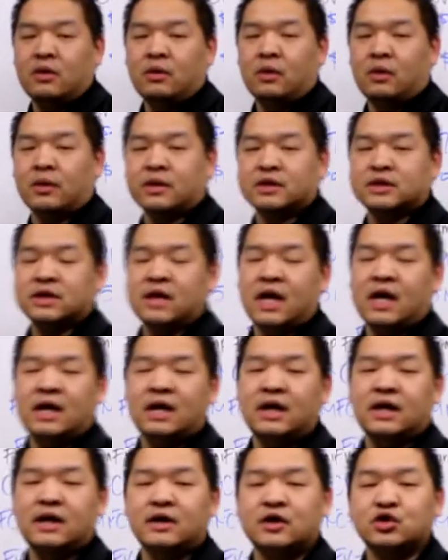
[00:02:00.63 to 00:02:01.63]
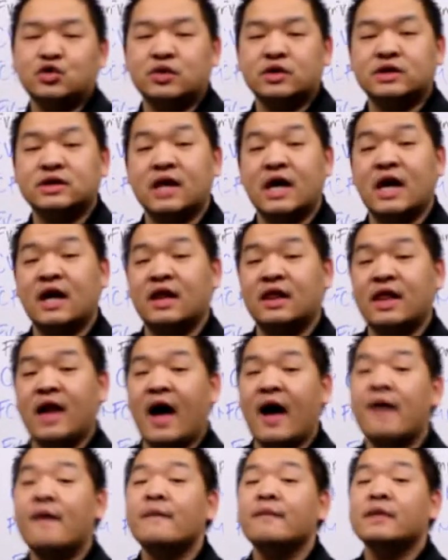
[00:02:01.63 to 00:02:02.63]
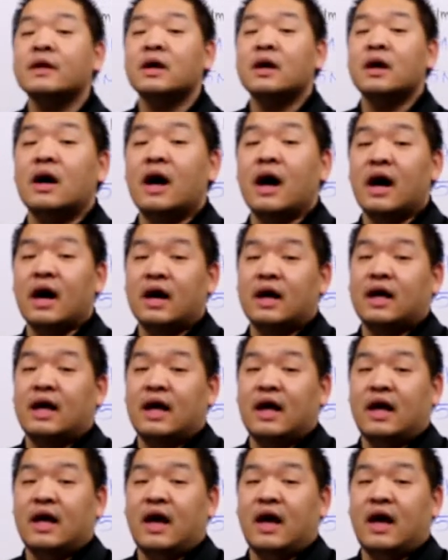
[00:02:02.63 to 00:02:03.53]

What we're saying here is we're saying that uh,